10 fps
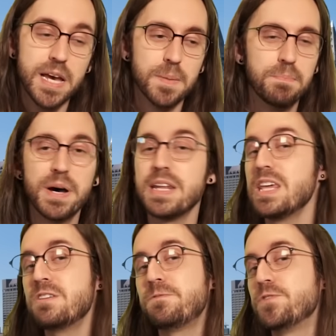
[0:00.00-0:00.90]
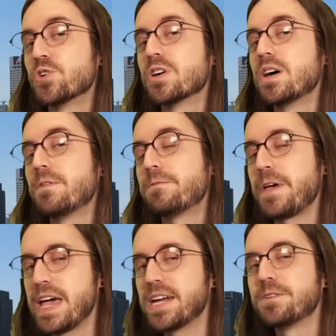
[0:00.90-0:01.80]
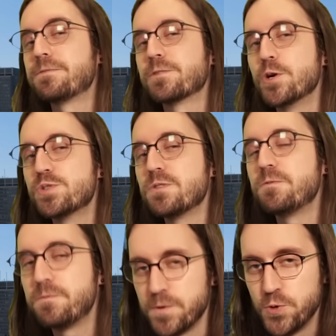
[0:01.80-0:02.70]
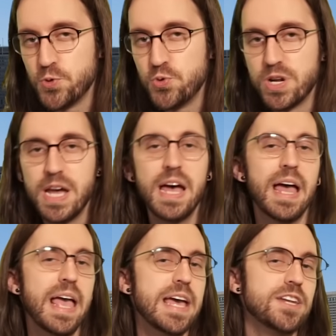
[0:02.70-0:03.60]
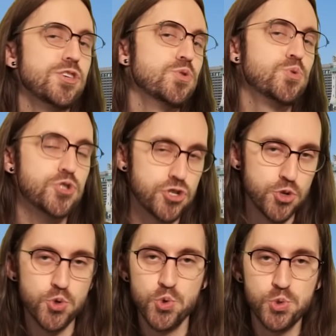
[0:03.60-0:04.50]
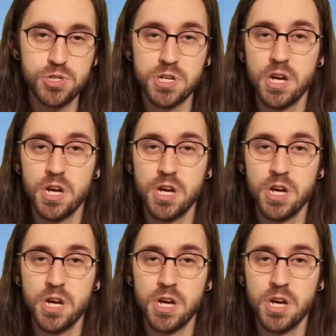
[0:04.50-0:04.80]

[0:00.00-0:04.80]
but if you're a fan of frozen food and you choose